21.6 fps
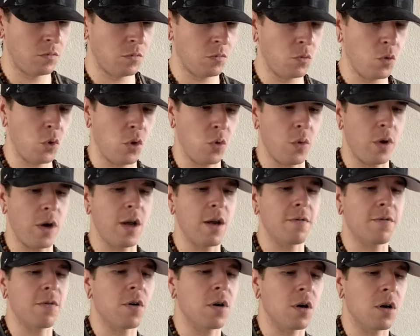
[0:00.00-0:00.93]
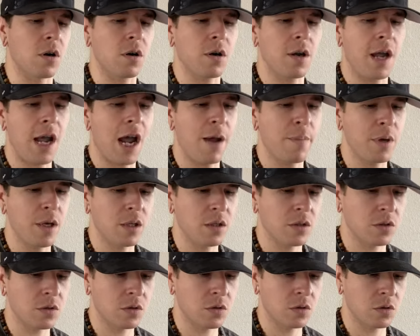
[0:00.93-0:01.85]
With whatever
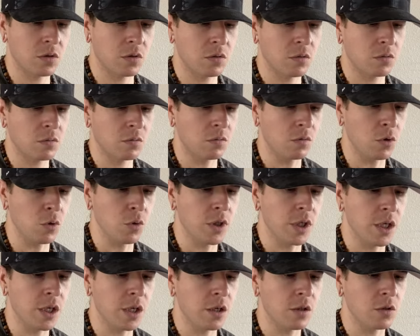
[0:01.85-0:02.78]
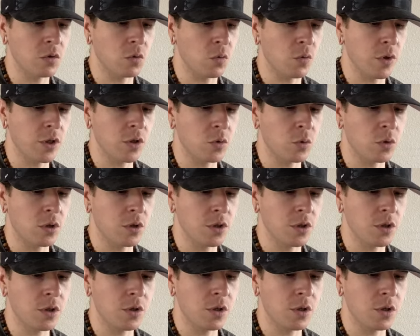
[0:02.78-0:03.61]
habits, routines, rituals you